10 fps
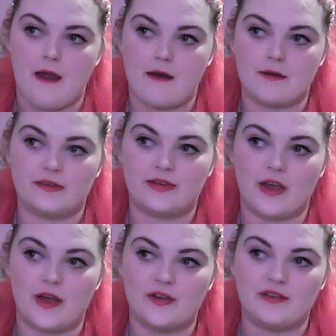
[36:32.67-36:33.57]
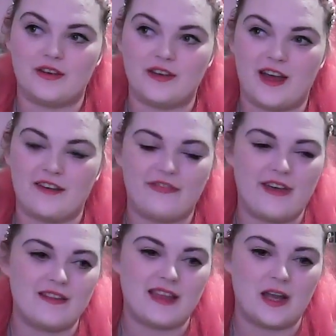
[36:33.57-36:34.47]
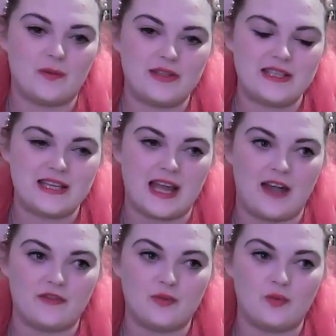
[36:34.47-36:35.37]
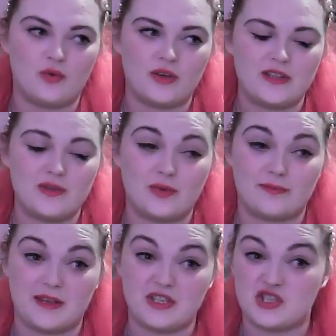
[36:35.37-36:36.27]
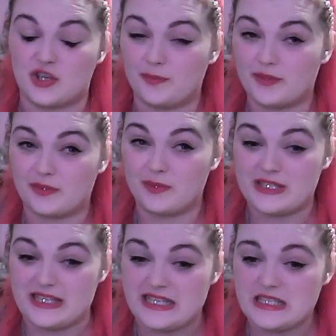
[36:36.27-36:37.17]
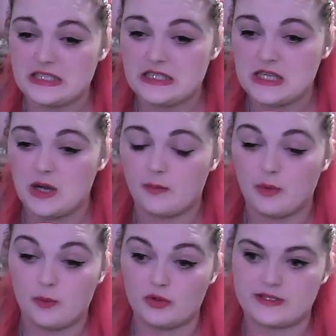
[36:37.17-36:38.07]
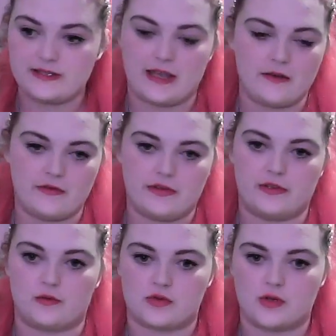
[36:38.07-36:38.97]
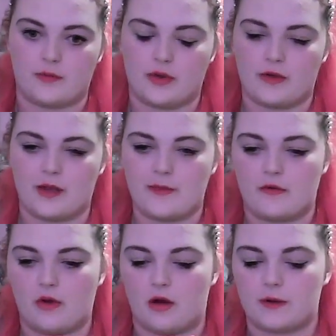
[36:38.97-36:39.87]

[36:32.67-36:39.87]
So I felt like we didn't have to walk into as many shops as we did. We walked into every single shop, don't get me wrong.